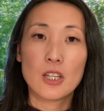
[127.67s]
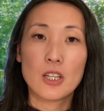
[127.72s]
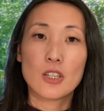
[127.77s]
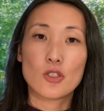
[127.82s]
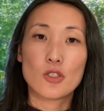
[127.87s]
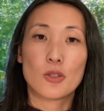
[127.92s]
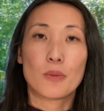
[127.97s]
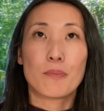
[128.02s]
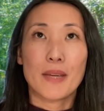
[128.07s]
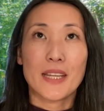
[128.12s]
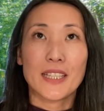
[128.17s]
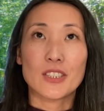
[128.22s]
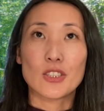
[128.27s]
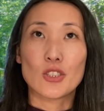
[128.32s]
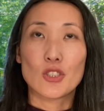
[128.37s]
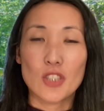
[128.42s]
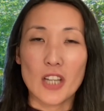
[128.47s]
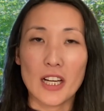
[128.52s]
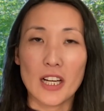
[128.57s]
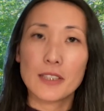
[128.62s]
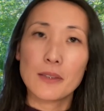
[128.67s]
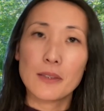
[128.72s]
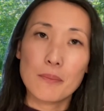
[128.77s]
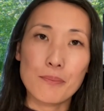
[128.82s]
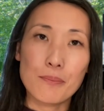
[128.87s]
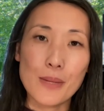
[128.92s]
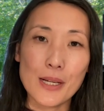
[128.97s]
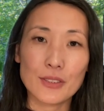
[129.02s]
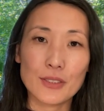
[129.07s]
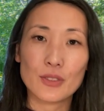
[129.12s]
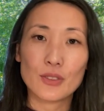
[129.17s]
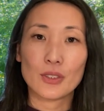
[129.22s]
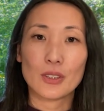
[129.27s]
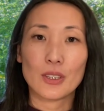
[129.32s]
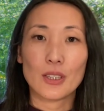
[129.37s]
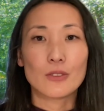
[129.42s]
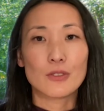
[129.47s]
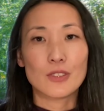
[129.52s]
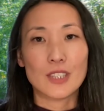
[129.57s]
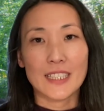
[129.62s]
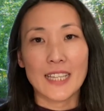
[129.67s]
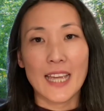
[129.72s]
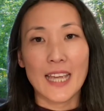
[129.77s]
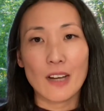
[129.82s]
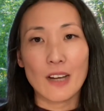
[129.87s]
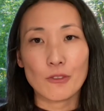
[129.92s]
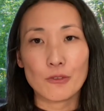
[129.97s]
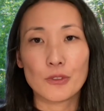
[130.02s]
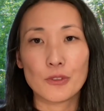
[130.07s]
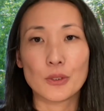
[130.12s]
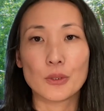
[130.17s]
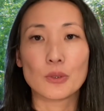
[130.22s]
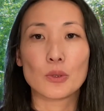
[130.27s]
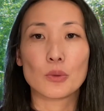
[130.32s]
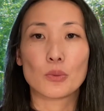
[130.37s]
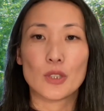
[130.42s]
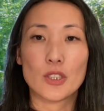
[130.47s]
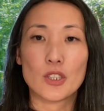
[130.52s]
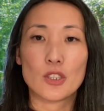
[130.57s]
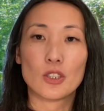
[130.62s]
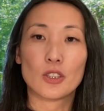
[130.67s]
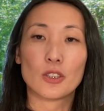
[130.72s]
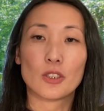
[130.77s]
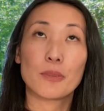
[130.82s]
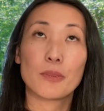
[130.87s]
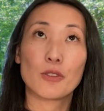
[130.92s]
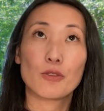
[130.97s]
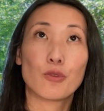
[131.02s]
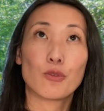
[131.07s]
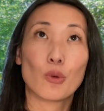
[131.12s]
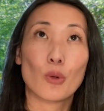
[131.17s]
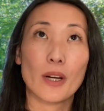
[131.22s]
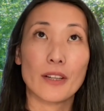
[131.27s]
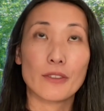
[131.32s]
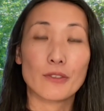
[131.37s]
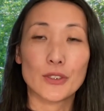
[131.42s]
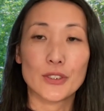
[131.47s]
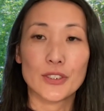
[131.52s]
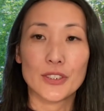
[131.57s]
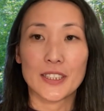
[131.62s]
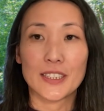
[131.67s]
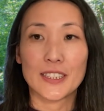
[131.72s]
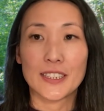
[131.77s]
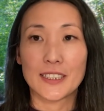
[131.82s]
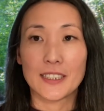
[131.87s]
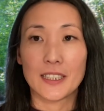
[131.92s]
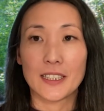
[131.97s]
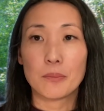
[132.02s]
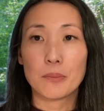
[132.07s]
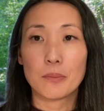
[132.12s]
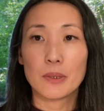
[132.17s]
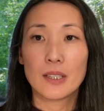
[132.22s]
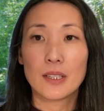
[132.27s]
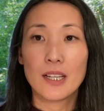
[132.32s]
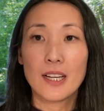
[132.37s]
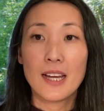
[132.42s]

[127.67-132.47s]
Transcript: She made a giant mess of the cat food, which took me forever to clean up.